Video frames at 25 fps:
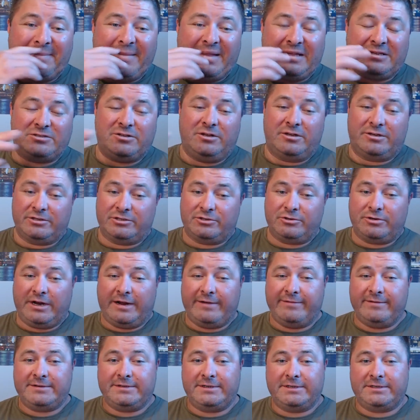as long as
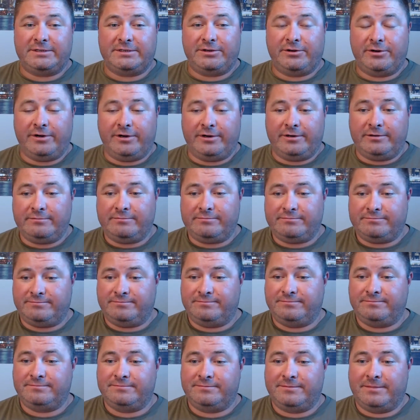Travis isn't hurt,
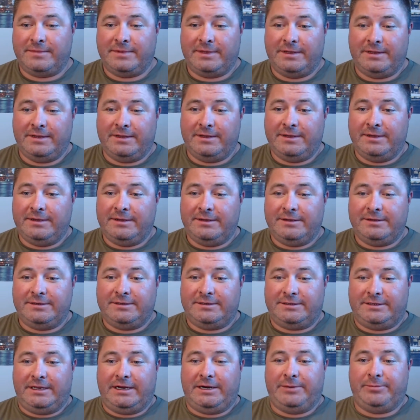
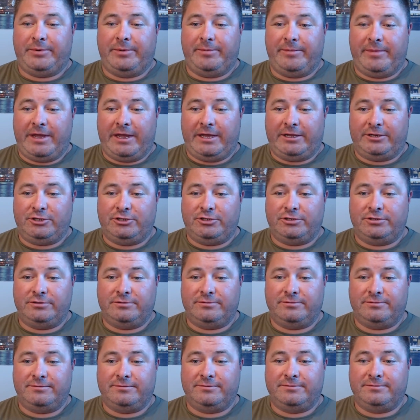set up a match
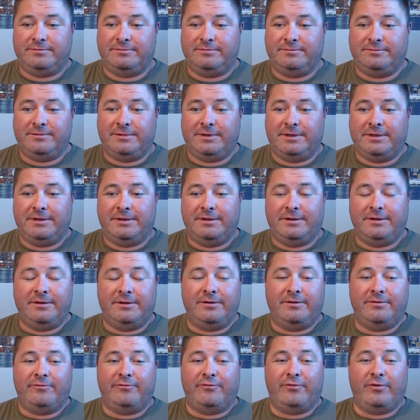
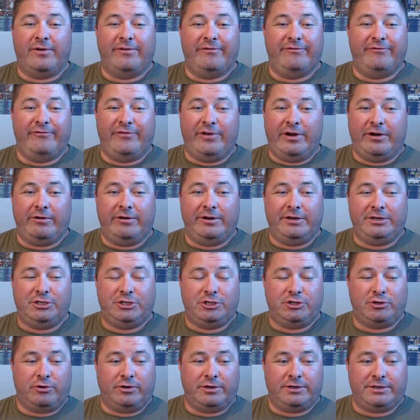for a very
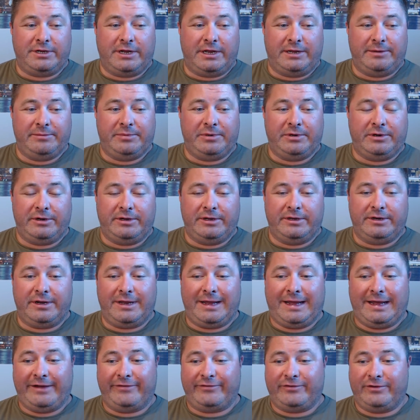short time period
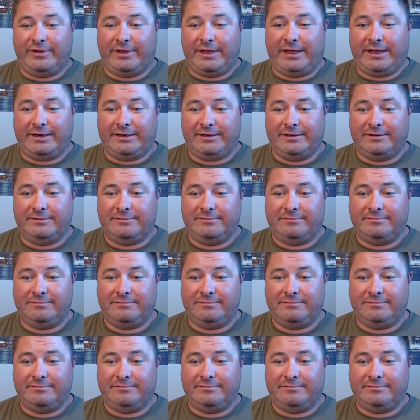after that.